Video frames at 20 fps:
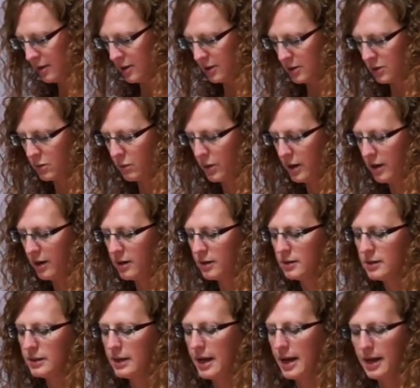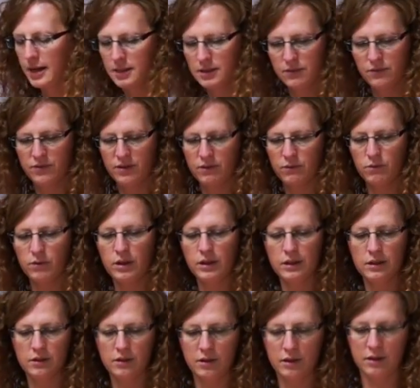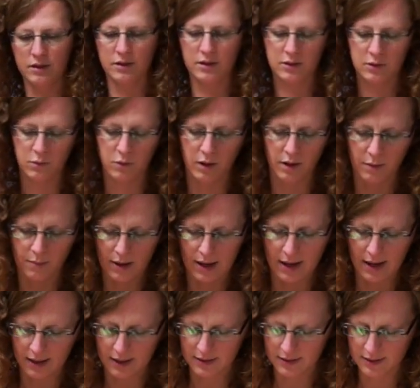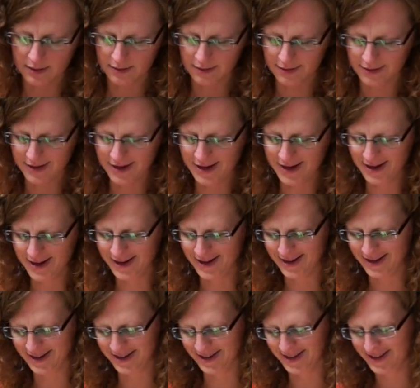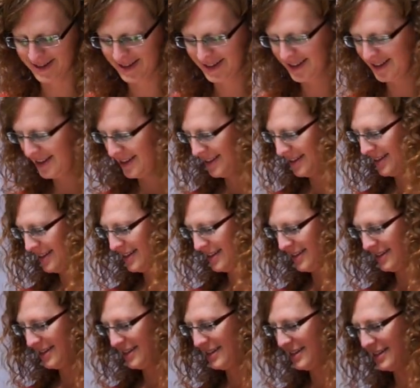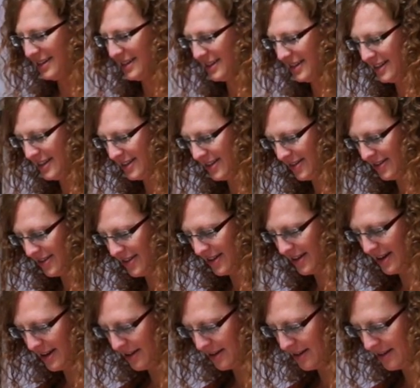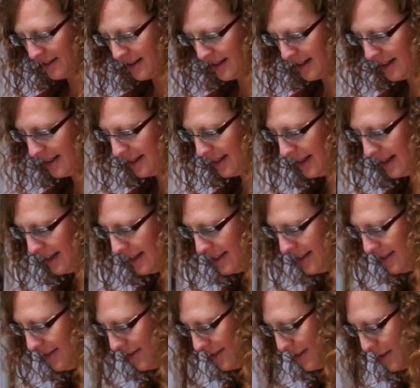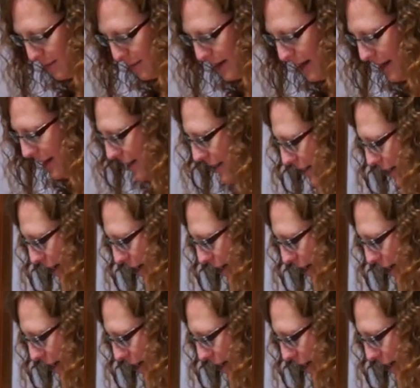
square stacks fit really good in square bags. Yeah. So let's do some taste